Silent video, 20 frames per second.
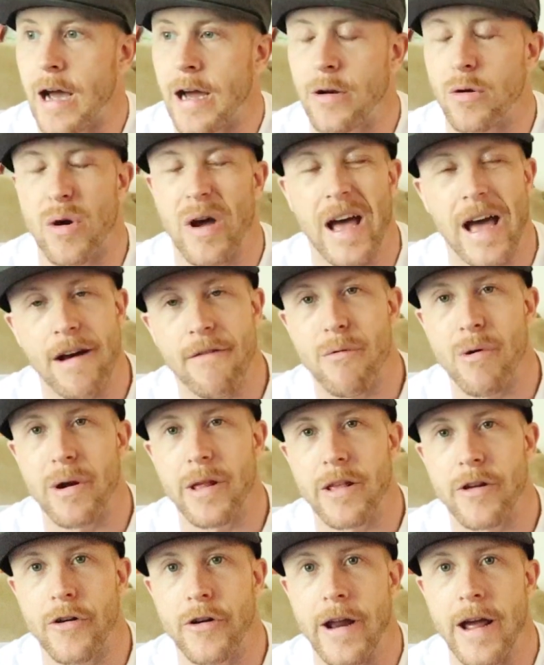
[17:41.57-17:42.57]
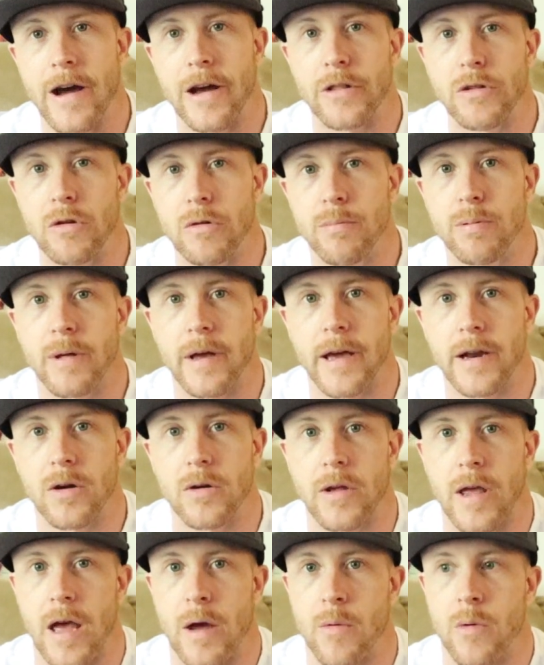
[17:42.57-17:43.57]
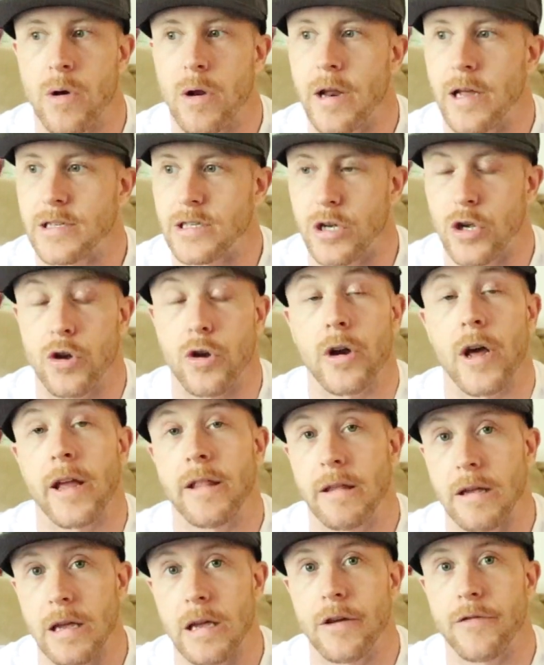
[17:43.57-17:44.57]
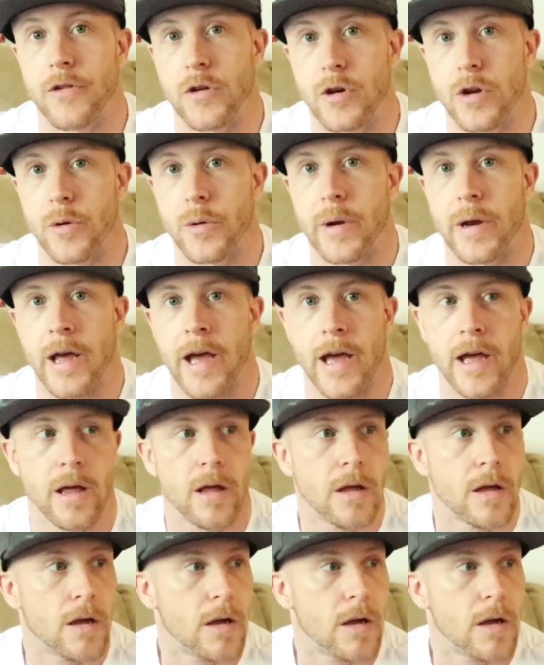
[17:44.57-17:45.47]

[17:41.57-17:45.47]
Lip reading: I don't have one in there now. I do plan on getting one. That's a good idea if you're doing that.